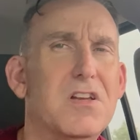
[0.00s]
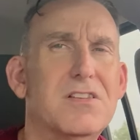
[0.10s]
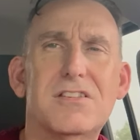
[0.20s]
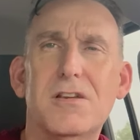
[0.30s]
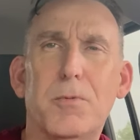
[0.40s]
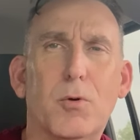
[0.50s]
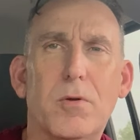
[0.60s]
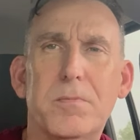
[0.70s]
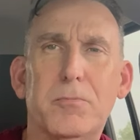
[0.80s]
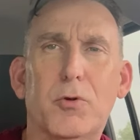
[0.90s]
Simple
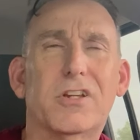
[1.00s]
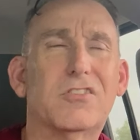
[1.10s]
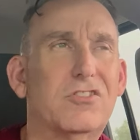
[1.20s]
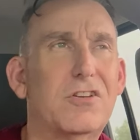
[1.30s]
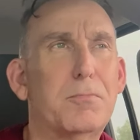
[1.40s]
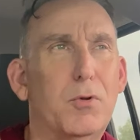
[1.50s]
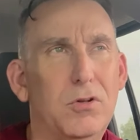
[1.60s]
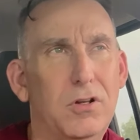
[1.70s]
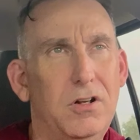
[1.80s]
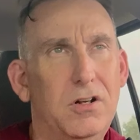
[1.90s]
remembering,
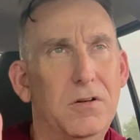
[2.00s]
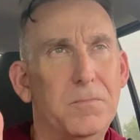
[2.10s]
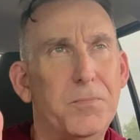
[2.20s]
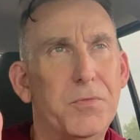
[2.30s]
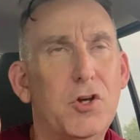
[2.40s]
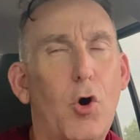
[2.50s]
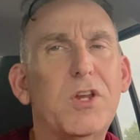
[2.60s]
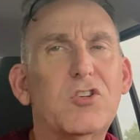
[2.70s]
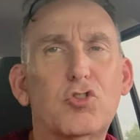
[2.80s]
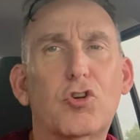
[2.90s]
simple
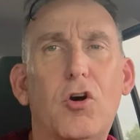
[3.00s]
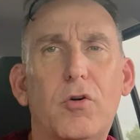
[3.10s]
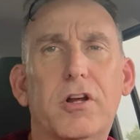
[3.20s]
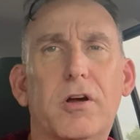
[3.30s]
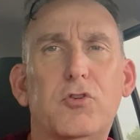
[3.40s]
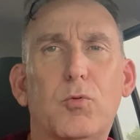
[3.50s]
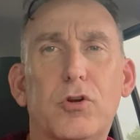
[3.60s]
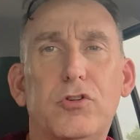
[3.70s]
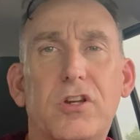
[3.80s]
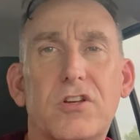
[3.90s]
going slow enough to where
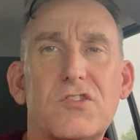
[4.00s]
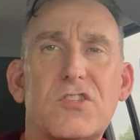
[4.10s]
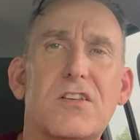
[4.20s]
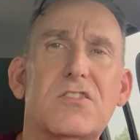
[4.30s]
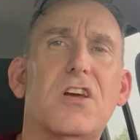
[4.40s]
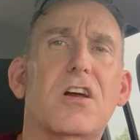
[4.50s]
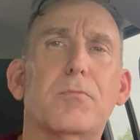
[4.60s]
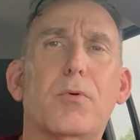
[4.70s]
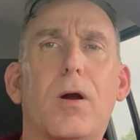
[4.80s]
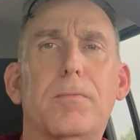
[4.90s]
you can assess
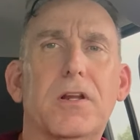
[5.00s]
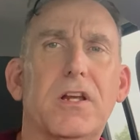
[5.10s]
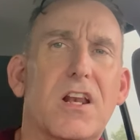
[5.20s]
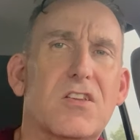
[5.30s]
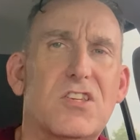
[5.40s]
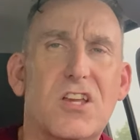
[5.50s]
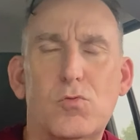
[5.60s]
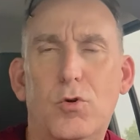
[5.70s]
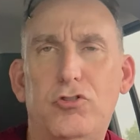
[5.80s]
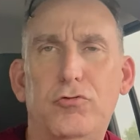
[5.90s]
time properly and assess
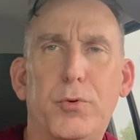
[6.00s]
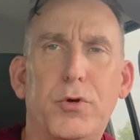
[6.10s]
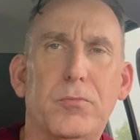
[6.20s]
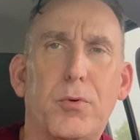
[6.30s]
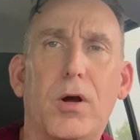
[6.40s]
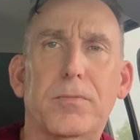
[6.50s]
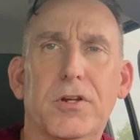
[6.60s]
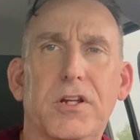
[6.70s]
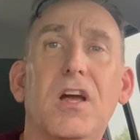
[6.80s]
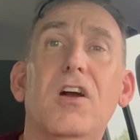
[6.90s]
what you've put in
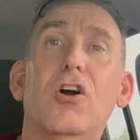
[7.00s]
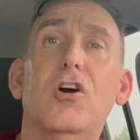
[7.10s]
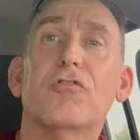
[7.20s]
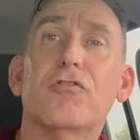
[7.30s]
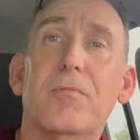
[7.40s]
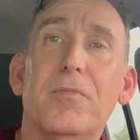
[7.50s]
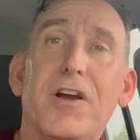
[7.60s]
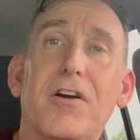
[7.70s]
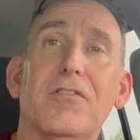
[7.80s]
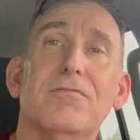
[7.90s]
properly. From
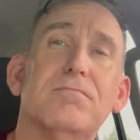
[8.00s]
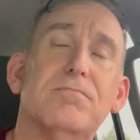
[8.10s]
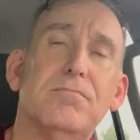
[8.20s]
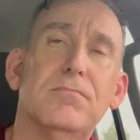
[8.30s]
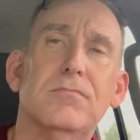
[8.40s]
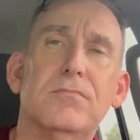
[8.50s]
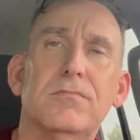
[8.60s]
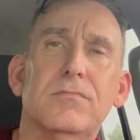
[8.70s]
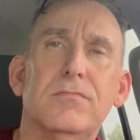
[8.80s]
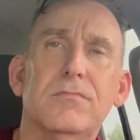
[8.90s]
there,
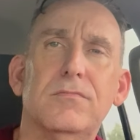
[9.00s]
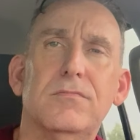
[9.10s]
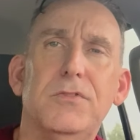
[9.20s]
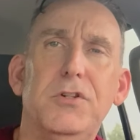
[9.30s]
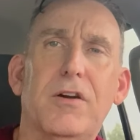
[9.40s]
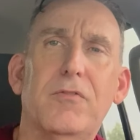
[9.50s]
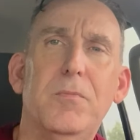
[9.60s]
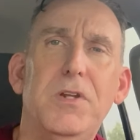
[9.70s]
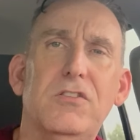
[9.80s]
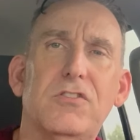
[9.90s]
you have the
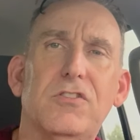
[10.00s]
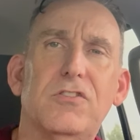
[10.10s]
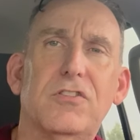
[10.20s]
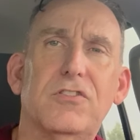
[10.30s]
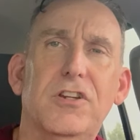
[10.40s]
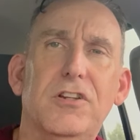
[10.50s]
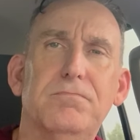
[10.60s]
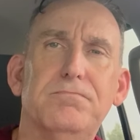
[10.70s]
means to succeed.